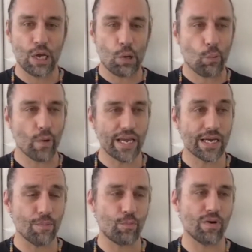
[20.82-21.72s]
wake
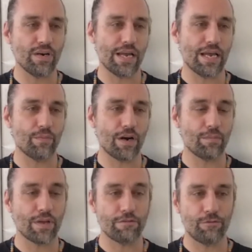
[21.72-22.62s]
up one day when I'm
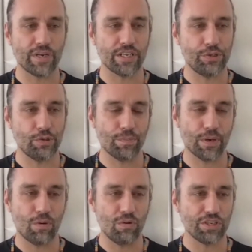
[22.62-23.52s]
like 42 and
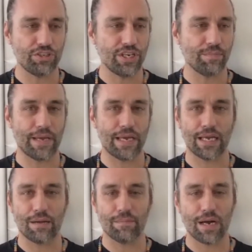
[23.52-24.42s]
go, holy shit, man,
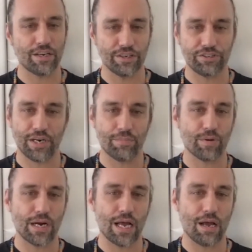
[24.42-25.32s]
like I'm not in good shape
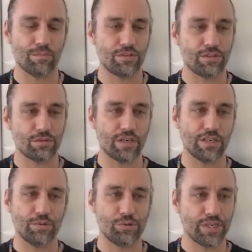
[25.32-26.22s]
right now. I'm still trying to
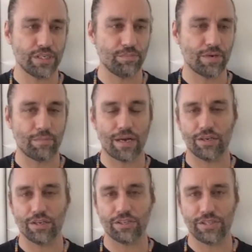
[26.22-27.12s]
do jujitsu, but I'm not in
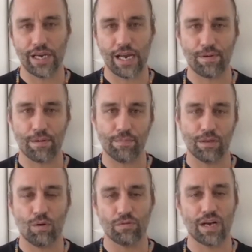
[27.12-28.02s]
good shape. I'm
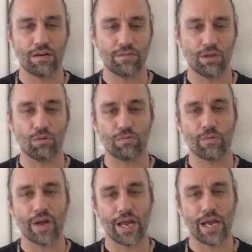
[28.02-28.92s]
kind of a little
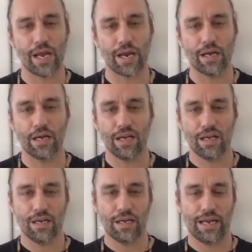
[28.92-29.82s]
overweight,
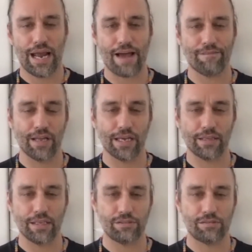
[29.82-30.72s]
and have like
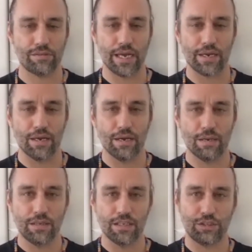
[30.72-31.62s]
this,
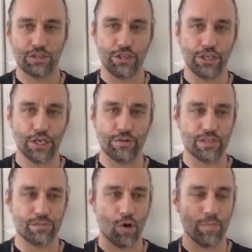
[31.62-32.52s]

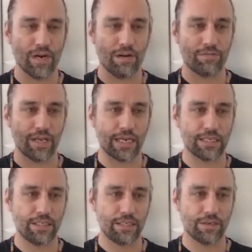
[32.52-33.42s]
this moment of like,
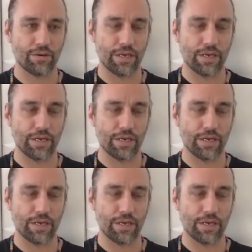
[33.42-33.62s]
it's either,